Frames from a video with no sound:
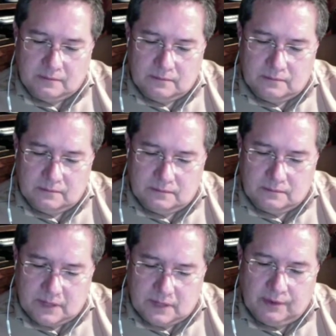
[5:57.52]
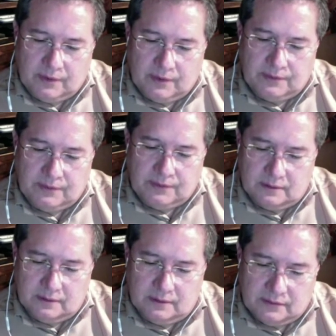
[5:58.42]
come up with,
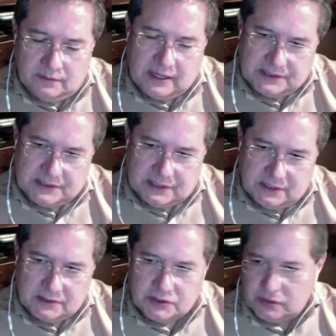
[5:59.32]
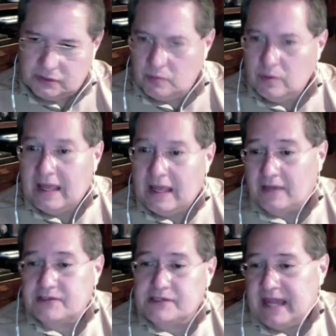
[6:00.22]
the idea to
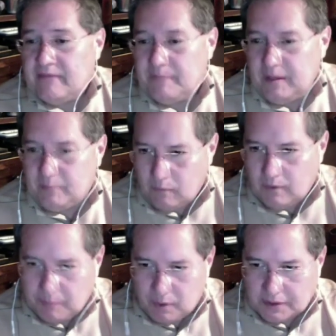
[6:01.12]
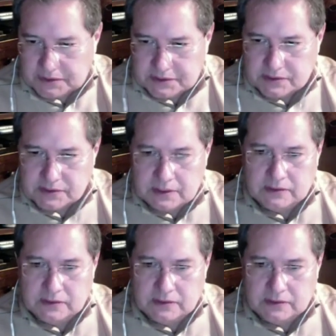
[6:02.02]
actually have people with Parkinson's talk